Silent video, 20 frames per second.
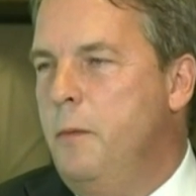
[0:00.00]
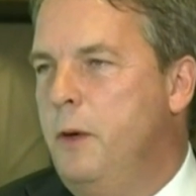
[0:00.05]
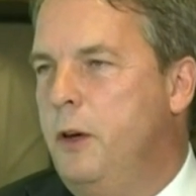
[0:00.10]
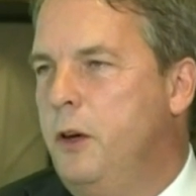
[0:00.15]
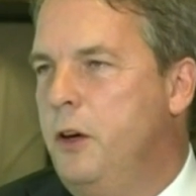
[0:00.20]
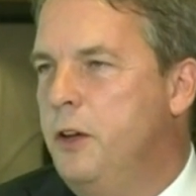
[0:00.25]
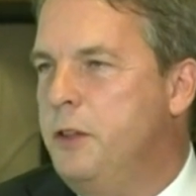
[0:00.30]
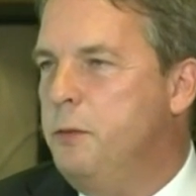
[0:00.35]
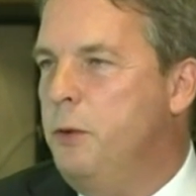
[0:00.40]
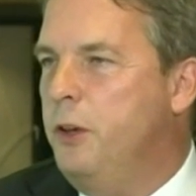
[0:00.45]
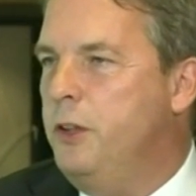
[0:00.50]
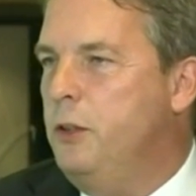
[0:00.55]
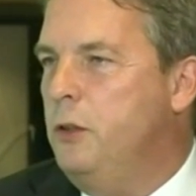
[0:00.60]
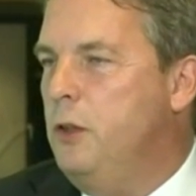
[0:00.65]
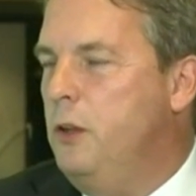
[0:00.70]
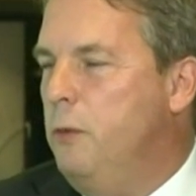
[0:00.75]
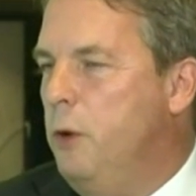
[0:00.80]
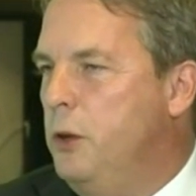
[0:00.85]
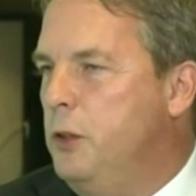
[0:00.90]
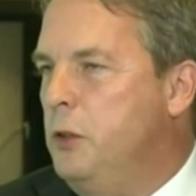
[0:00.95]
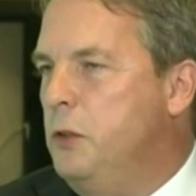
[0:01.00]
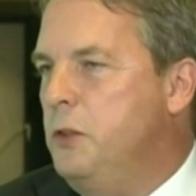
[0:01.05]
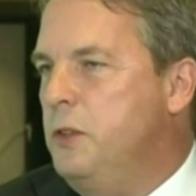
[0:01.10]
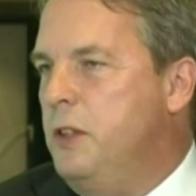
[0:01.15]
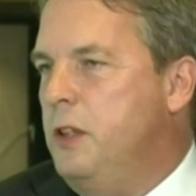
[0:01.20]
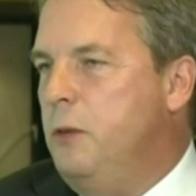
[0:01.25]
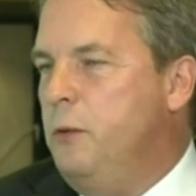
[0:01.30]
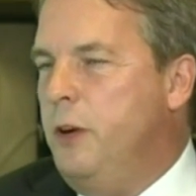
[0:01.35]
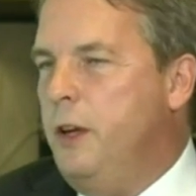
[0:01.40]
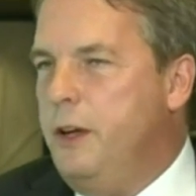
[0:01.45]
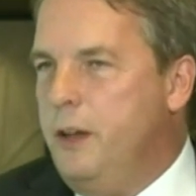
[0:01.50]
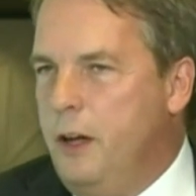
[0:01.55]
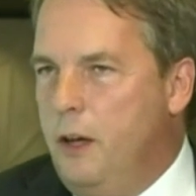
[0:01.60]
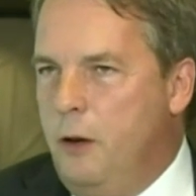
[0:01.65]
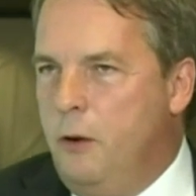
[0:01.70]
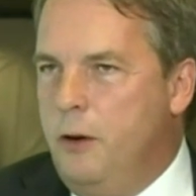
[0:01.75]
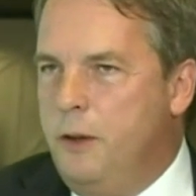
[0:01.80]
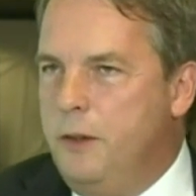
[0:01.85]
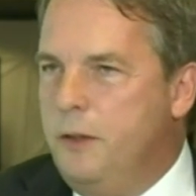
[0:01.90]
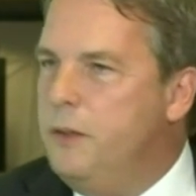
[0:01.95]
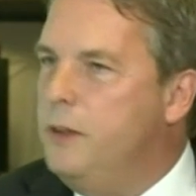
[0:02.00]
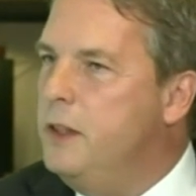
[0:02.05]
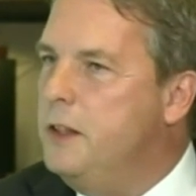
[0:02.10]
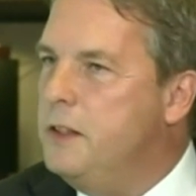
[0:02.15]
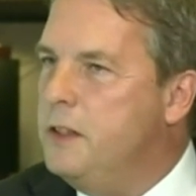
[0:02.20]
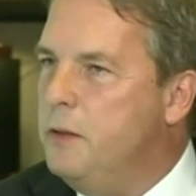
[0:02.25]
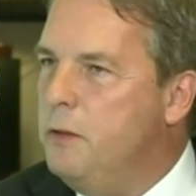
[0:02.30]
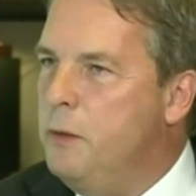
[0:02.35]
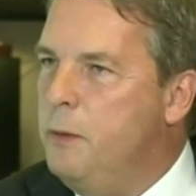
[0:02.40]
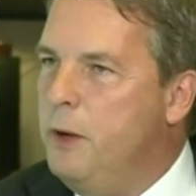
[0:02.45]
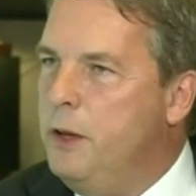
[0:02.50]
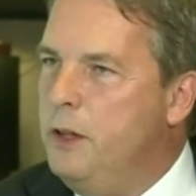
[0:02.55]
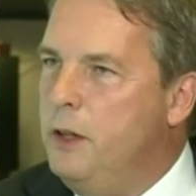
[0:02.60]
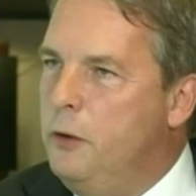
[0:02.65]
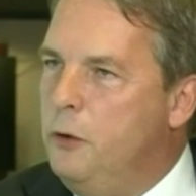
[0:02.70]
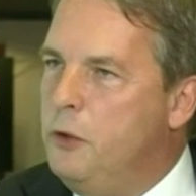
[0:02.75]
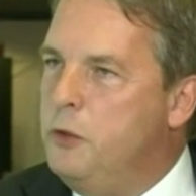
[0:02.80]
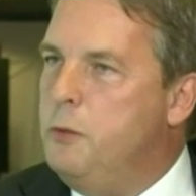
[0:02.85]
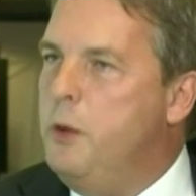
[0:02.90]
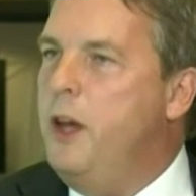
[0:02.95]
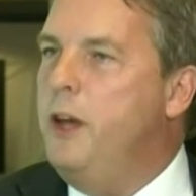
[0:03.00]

Because what you see right now are the things everybody knows.